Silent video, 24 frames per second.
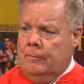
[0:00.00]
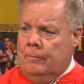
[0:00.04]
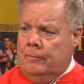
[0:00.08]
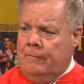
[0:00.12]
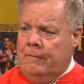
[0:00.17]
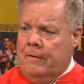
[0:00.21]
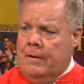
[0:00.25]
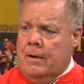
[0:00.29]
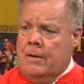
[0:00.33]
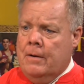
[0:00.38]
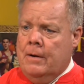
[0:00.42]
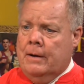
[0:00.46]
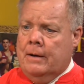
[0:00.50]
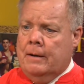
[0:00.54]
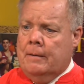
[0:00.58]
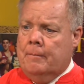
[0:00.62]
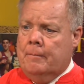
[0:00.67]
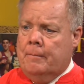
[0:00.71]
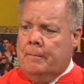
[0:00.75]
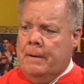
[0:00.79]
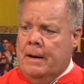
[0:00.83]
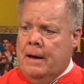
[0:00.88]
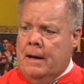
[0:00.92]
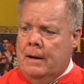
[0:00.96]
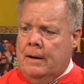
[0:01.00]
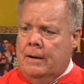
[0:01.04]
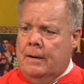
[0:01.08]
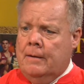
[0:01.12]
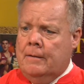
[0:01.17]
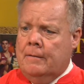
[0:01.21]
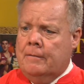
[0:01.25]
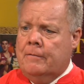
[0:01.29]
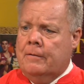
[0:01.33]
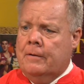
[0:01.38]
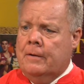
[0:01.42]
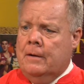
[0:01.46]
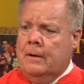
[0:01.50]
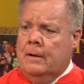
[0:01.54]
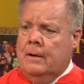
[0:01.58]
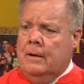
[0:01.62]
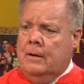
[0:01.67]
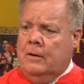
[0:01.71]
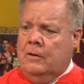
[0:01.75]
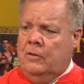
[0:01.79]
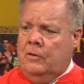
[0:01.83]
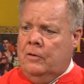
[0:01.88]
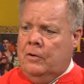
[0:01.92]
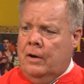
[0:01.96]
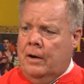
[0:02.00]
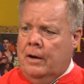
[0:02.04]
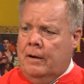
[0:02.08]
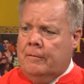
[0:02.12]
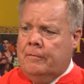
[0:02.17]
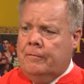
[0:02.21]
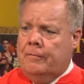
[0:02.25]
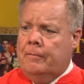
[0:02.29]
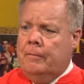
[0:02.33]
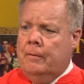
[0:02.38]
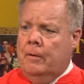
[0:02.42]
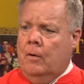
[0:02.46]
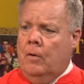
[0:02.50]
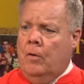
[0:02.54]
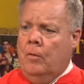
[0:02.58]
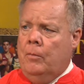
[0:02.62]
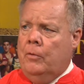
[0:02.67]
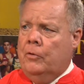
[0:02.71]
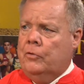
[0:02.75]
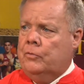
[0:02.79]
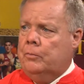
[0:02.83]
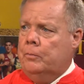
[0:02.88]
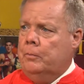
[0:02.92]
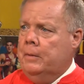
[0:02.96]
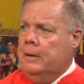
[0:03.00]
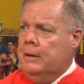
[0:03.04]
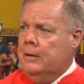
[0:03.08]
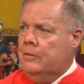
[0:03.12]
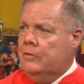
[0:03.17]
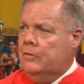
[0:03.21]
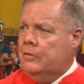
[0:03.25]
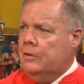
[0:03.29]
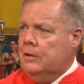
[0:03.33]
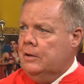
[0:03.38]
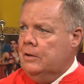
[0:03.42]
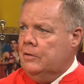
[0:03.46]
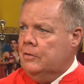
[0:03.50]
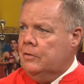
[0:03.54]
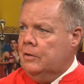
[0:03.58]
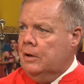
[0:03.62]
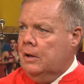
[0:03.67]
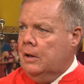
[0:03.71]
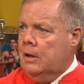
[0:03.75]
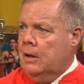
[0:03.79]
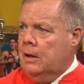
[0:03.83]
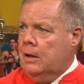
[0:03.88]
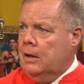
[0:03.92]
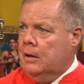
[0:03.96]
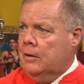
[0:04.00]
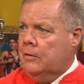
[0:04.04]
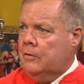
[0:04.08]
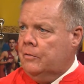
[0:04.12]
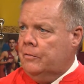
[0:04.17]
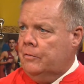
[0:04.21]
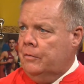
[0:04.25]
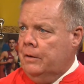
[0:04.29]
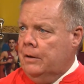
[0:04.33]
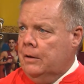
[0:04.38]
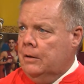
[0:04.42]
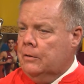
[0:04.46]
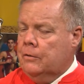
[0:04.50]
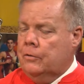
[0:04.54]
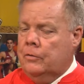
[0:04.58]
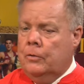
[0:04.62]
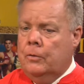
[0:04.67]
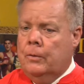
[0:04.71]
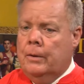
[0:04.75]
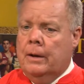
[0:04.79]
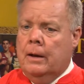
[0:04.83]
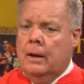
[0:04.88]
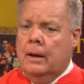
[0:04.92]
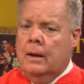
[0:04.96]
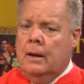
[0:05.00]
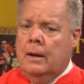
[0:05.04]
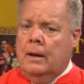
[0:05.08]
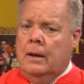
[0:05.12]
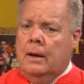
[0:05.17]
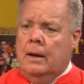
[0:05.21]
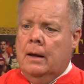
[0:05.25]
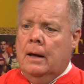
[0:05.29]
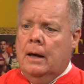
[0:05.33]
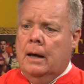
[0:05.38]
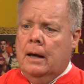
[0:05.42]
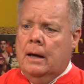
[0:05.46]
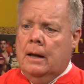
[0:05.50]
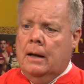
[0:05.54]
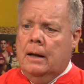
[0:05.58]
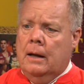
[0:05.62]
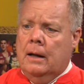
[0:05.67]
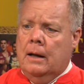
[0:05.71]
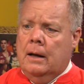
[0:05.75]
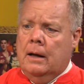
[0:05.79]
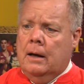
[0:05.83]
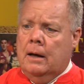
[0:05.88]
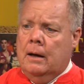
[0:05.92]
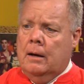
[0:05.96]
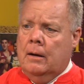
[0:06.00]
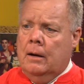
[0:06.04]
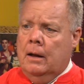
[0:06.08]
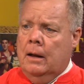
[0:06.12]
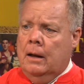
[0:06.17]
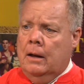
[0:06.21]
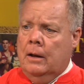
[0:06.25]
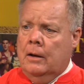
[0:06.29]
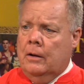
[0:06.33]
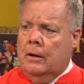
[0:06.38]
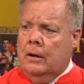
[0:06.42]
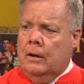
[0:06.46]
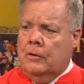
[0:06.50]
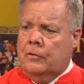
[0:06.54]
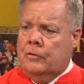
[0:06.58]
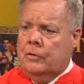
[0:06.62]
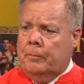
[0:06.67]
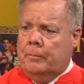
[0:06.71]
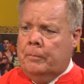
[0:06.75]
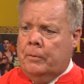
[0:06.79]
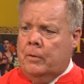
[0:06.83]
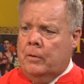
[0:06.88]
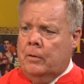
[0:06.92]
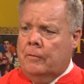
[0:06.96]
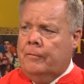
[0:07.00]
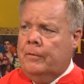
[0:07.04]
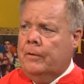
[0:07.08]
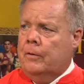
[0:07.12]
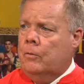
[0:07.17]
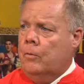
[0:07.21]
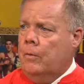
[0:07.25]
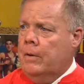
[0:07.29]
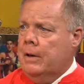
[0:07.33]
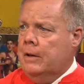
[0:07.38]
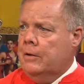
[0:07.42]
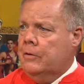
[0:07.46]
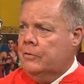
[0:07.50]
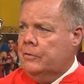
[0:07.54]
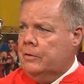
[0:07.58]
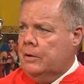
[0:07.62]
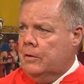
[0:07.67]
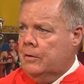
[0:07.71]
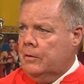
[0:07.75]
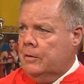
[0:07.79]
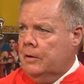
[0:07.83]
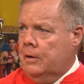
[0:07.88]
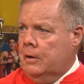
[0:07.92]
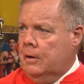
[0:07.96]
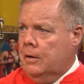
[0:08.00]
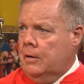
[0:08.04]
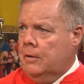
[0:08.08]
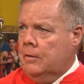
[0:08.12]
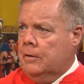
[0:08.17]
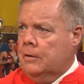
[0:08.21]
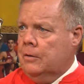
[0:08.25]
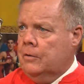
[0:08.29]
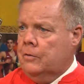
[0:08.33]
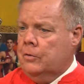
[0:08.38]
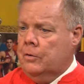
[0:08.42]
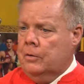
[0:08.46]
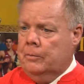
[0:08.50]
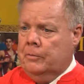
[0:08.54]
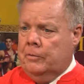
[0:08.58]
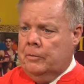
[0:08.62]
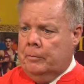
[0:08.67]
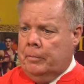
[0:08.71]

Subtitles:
Very competitive, tough, almost mid-season in its feel to it. And it's a perfect way to start the year in terms of